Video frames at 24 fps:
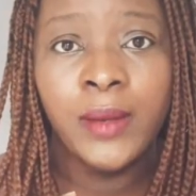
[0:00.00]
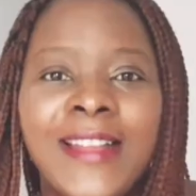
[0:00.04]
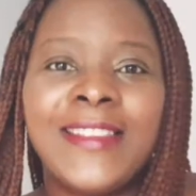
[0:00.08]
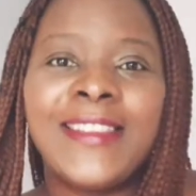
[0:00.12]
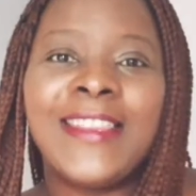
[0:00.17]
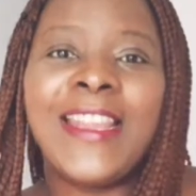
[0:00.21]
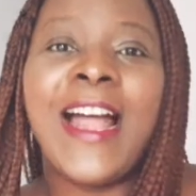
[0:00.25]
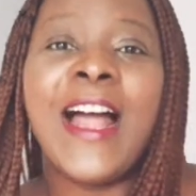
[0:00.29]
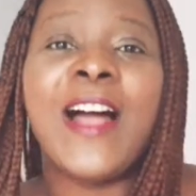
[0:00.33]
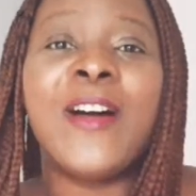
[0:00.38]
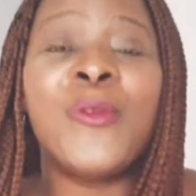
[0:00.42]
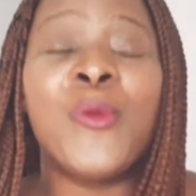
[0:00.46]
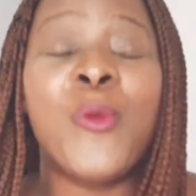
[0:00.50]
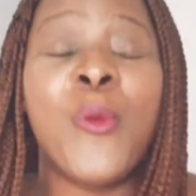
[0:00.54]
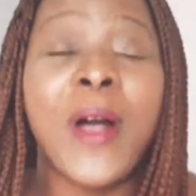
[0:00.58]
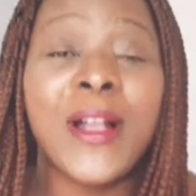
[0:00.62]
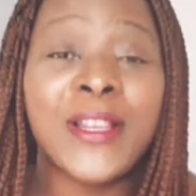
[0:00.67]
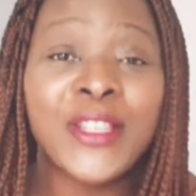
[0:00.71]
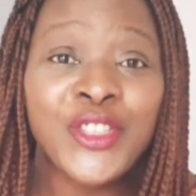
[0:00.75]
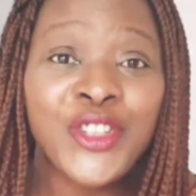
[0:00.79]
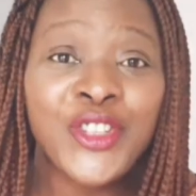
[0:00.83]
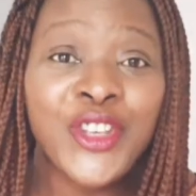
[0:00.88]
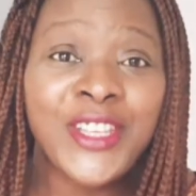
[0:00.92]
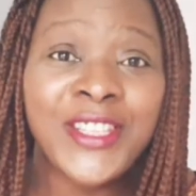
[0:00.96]
Now,
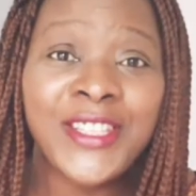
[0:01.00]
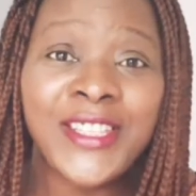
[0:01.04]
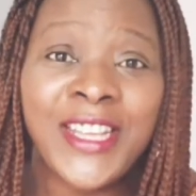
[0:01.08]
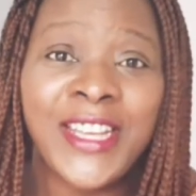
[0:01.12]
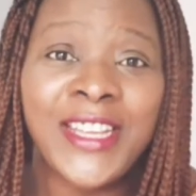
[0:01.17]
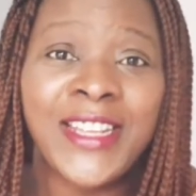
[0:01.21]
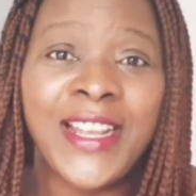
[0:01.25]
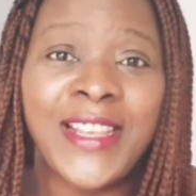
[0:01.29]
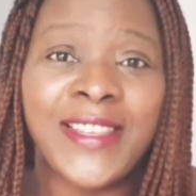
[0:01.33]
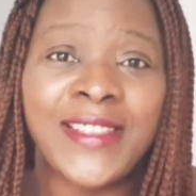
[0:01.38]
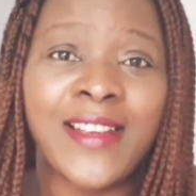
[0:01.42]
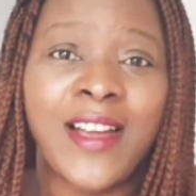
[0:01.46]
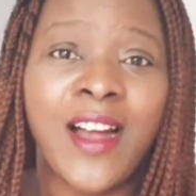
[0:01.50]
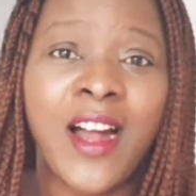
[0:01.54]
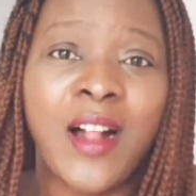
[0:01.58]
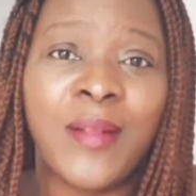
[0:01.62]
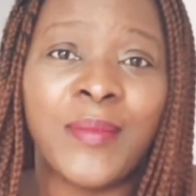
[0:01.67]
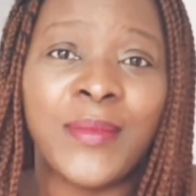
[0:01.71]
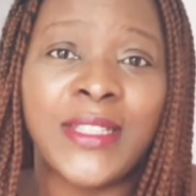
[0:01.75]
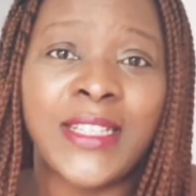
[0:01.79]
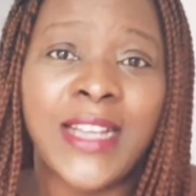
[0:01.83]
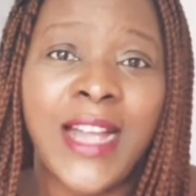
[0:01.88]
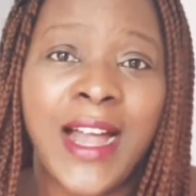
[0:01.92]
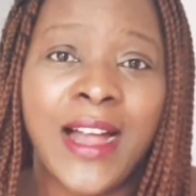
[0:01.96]
once your skin has
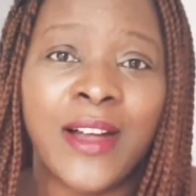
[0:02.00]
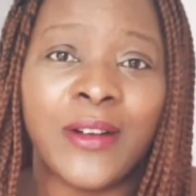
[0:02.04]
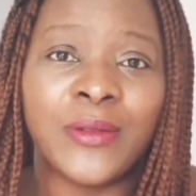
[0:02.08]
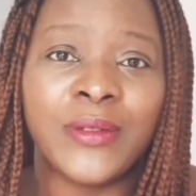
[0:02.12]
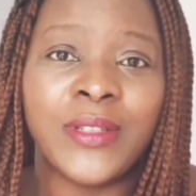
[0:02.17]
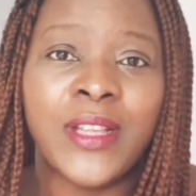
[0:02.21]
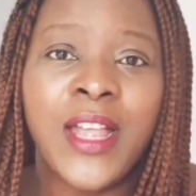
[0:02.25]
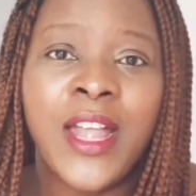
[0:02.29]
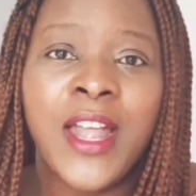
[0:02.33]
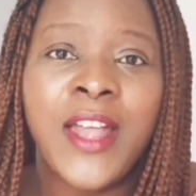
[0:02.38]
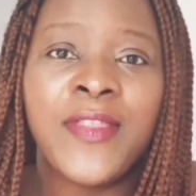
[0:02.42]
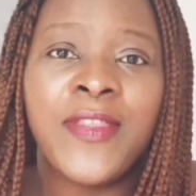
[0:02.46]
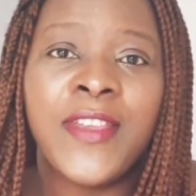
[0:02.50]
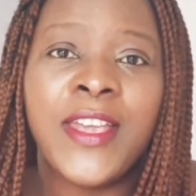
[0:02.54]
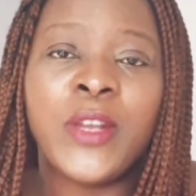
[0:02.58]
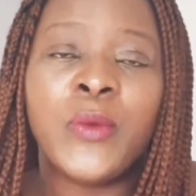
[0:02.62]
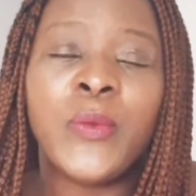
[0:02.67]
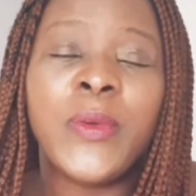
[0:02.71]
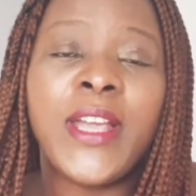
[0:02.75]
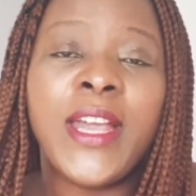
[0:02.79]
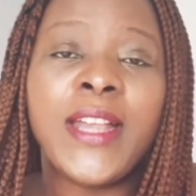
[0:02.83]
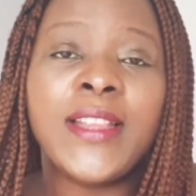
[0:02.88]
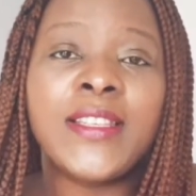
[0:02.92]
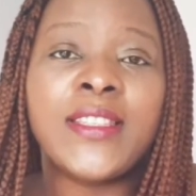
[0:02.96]
calmed down, then
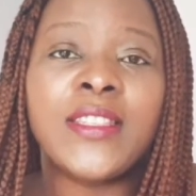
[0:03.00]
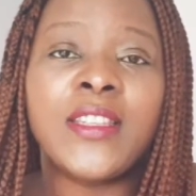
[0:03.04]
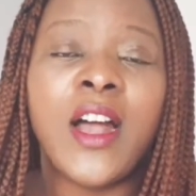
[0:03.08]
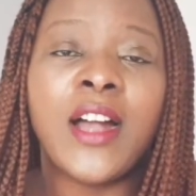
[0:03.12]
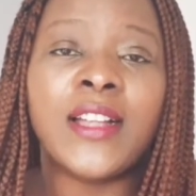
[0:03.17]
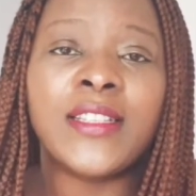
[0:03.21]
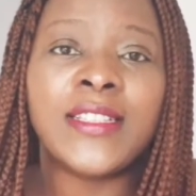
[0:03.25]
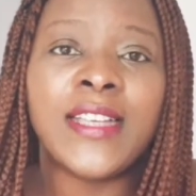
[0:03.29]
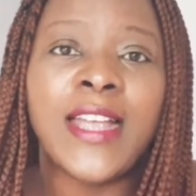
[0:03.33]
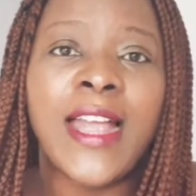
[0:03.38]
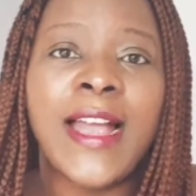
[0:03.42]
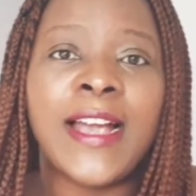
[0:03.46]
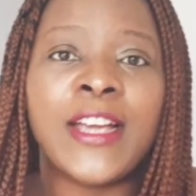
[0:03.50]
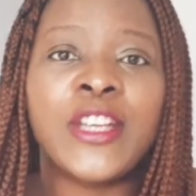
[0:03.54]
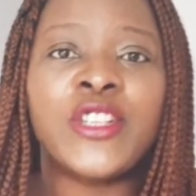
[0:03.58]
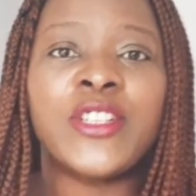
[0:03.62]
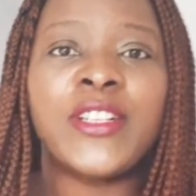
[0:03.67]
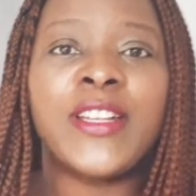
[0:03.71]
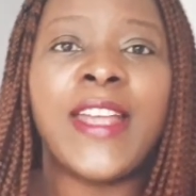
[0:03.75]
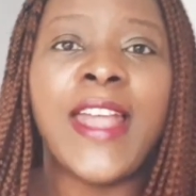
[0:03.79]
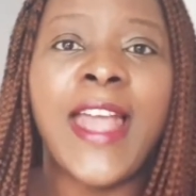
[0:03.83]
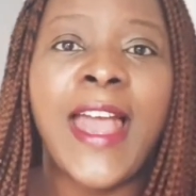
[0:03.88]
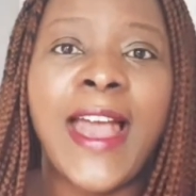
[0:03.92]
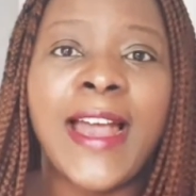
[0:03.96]
we can start
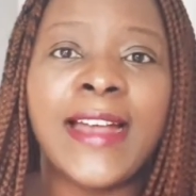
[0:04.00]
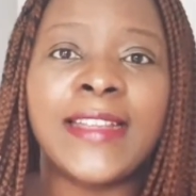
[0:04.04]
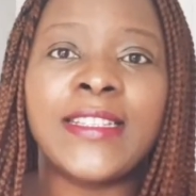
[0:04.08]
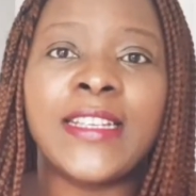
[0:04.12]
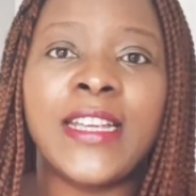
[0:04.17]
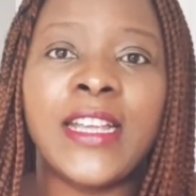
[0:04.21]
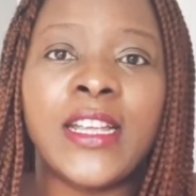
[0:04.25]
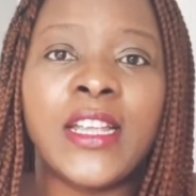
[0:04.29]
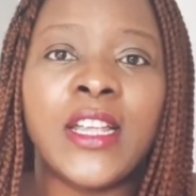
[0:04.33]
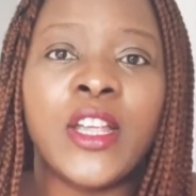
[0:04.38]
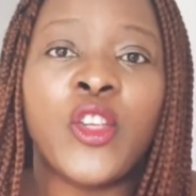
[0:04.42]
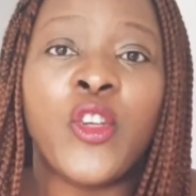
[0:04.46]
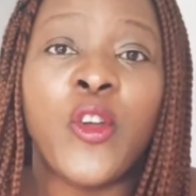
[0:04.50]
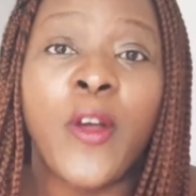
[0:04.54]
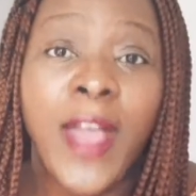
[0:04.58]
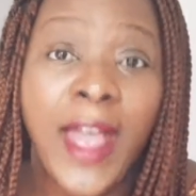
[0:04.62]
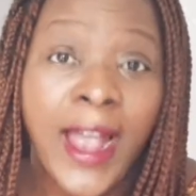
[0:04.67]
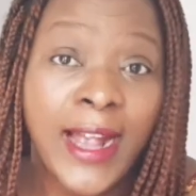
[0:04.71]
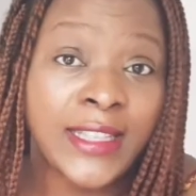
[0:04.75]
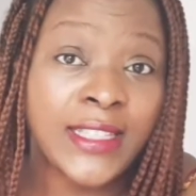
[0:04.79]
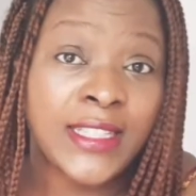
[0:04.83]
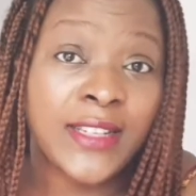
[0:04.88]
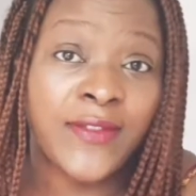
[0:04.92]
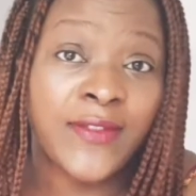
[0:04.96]
actually adding your
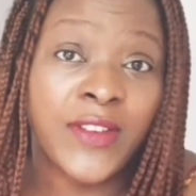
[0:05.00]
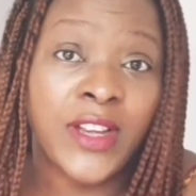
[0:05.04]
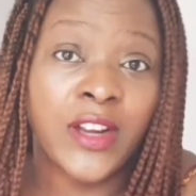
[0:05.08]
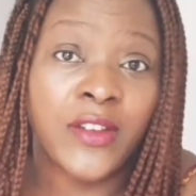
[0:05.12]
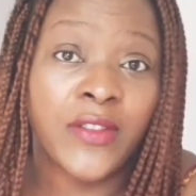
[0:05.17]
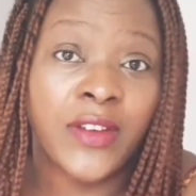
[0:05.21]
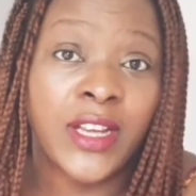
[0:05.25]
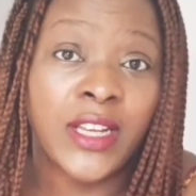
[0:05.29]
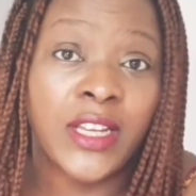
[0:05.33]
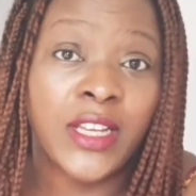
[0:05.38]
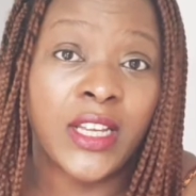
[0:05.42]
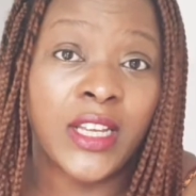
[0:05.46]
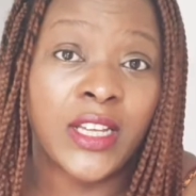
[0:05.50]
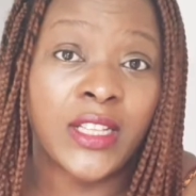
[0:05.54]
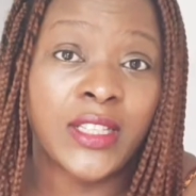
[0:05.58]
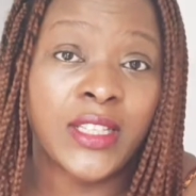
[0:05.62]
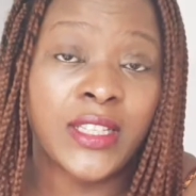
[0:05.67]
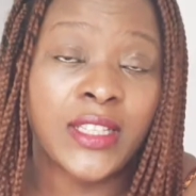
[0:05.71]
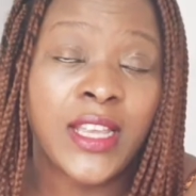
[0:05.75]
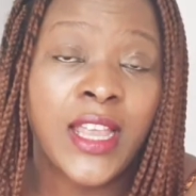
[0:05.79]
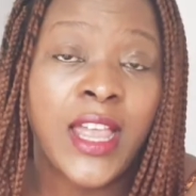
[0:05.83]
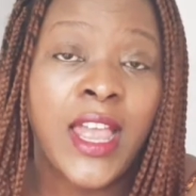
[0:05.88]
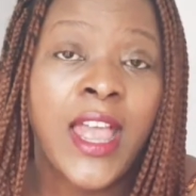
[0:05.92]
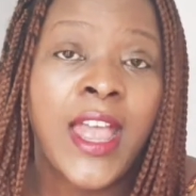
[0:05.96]
active
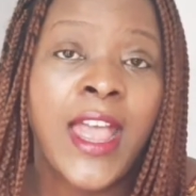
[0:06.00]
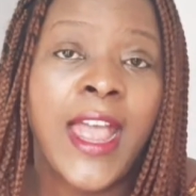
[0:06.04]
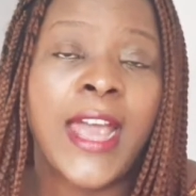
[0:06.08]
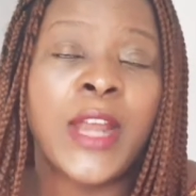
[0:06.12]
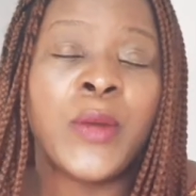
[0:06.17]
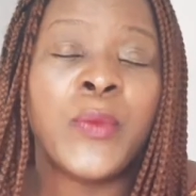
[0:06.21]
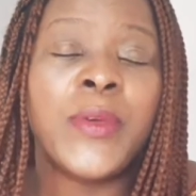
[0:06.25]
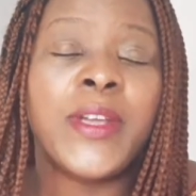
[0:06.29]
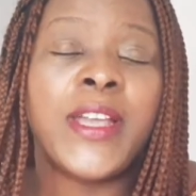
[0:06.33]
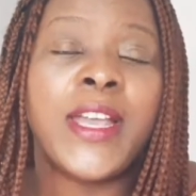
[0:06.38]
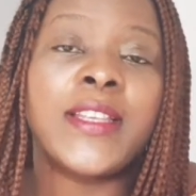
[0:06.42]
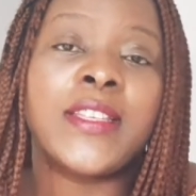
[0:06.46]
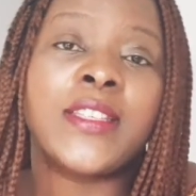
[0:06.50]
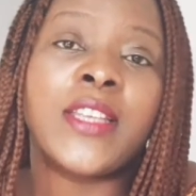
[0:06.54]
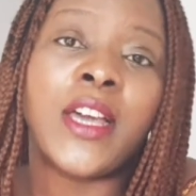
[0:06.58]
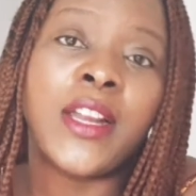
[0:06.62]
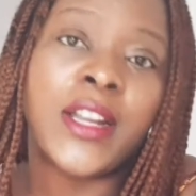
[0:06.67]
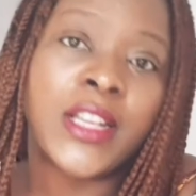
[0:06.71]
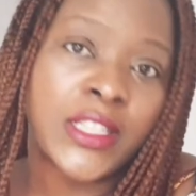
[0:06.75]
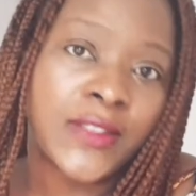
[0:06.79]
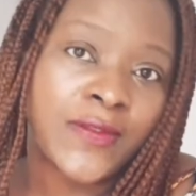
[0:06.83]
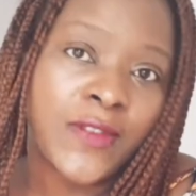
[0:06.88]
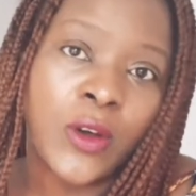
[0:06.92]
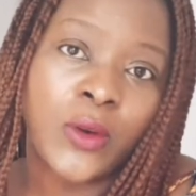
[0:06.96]
ingredients and we can start
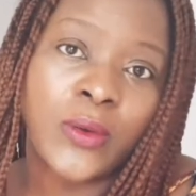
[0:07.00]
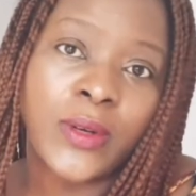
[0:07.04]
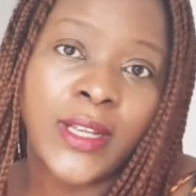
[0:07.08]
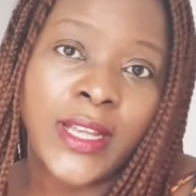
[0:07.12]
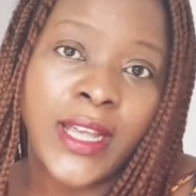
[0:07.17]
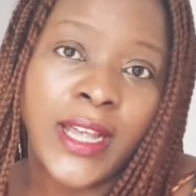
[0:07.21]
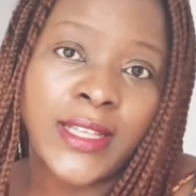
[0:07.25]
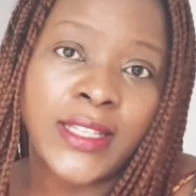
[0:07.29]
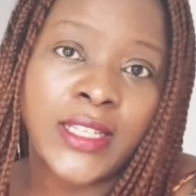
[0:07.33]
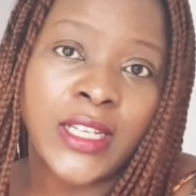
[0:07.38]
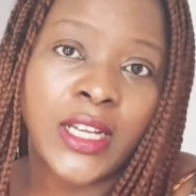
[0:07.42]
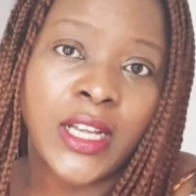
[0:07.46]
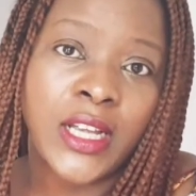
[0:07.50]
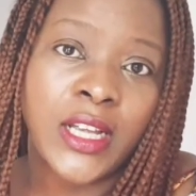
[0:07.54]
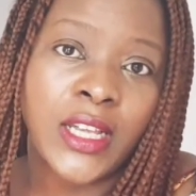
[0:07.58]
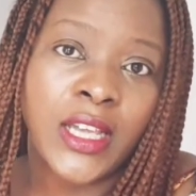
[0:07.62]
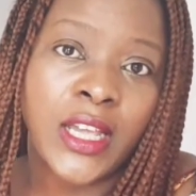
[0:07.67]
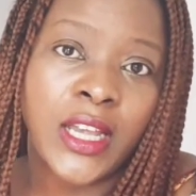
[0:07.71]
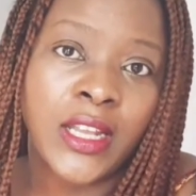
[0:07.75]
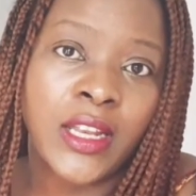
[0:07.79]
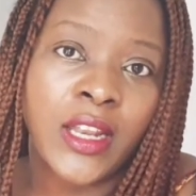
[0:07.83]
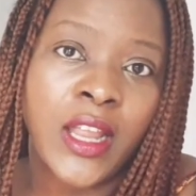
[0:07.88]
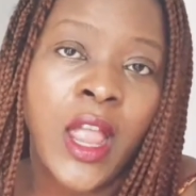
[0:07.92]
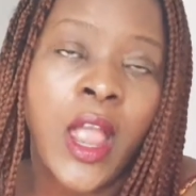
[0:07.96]
exfoliating
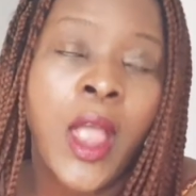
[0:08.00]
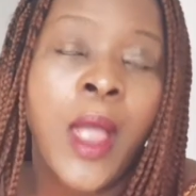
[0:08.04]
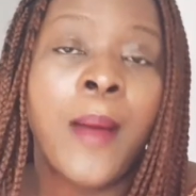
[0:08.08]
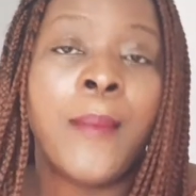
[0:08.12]
again.